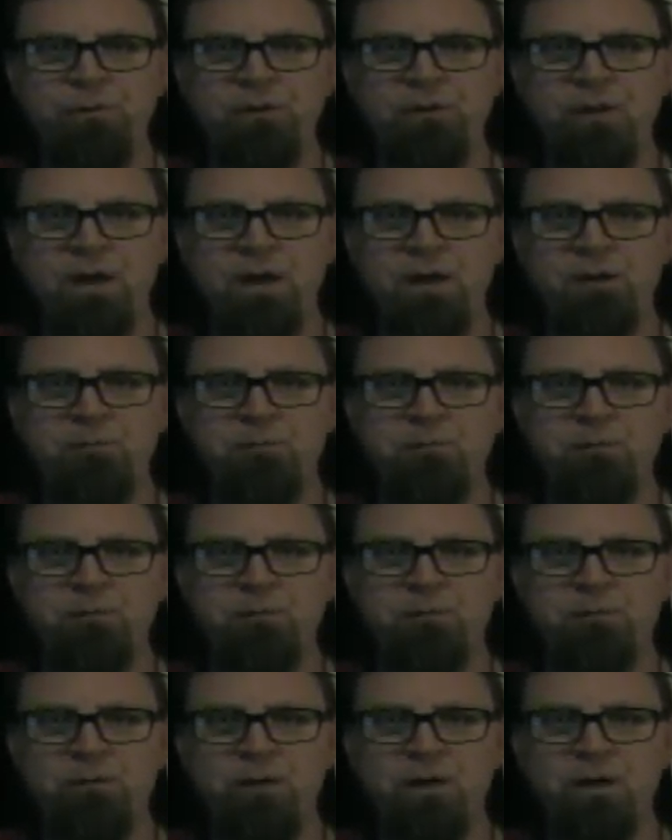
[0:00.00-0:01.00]
like,
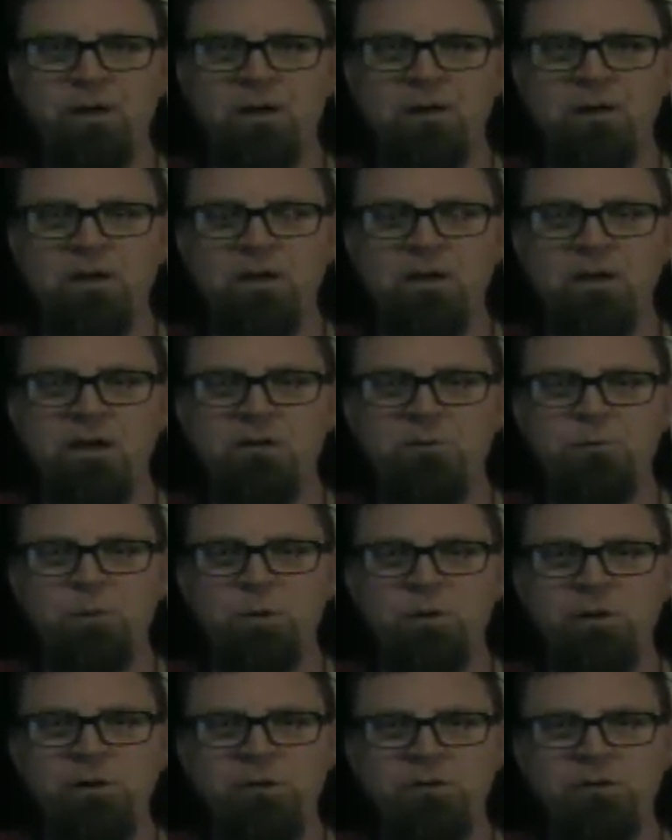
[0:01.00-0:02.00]
uh, kick-ass
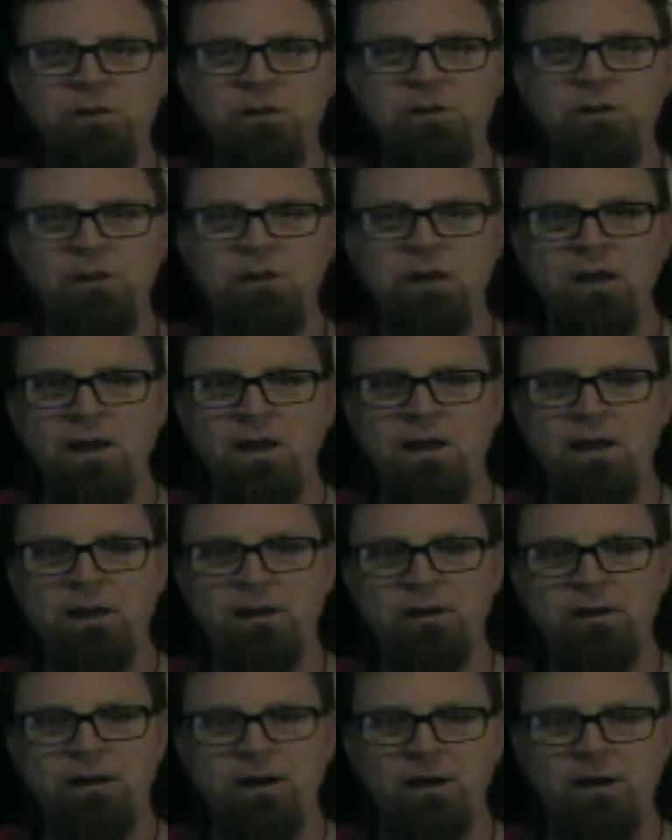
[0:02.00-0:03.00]
barista
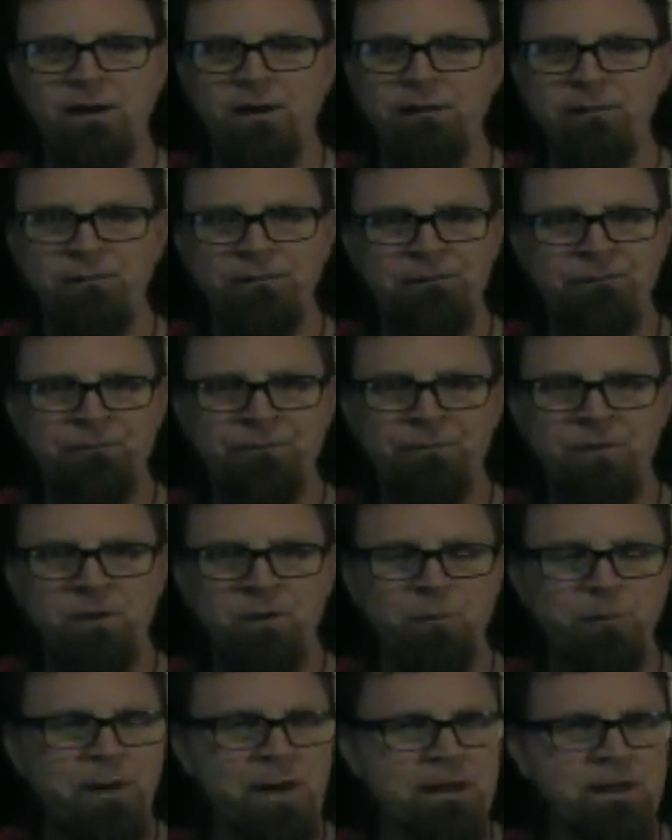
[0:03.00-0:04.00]
and, uh,
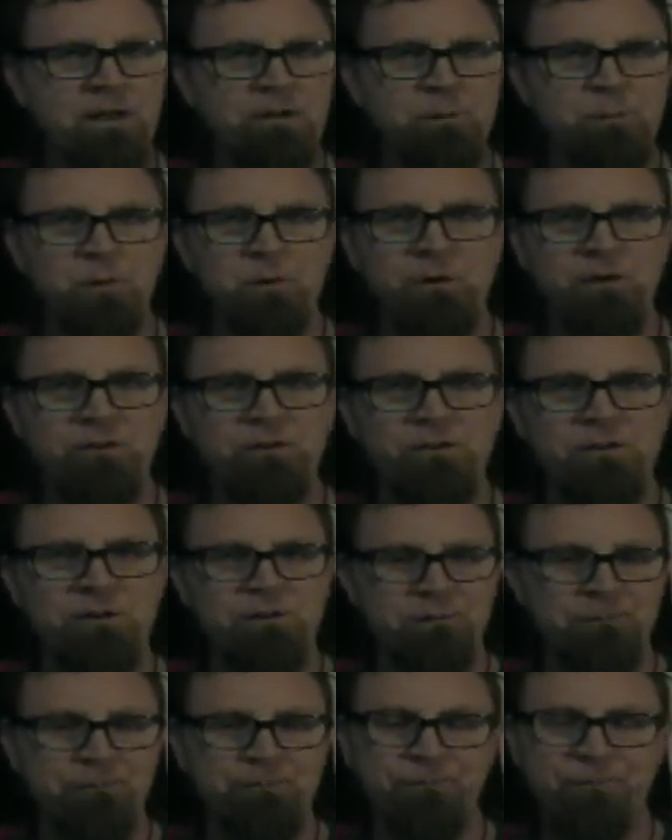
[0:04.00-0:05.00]
your badass
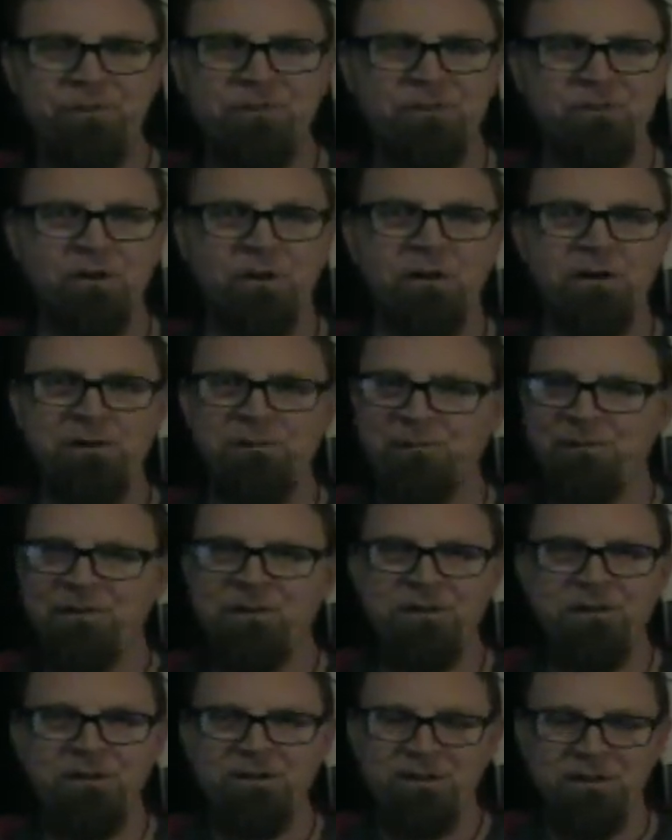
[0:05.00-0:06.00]
barista, sorry,
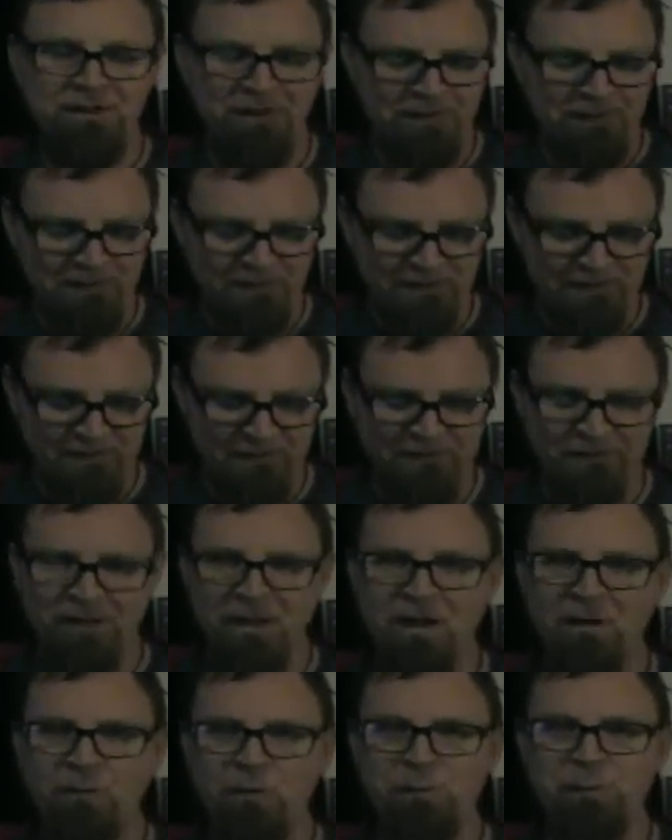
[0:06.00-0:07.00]

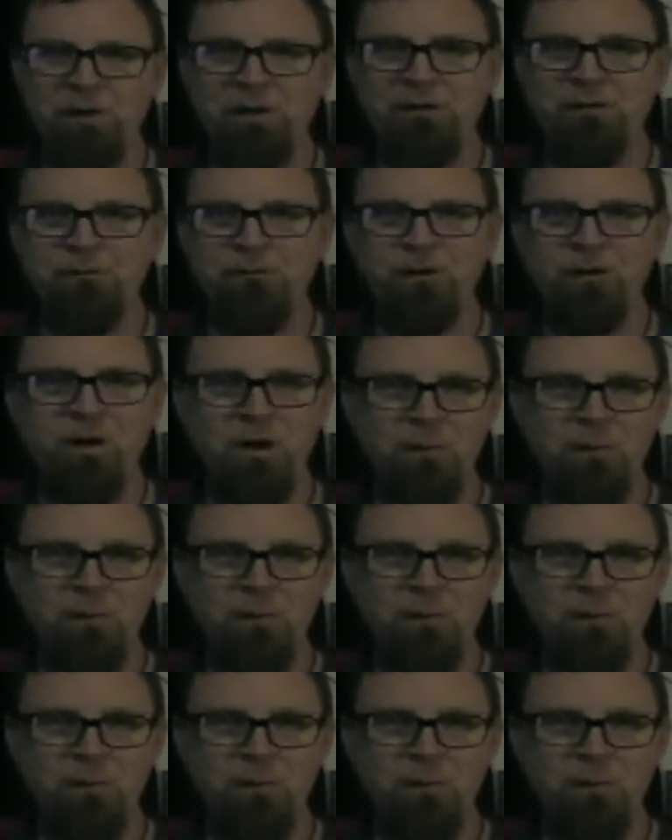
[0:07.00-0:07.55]
that would be a different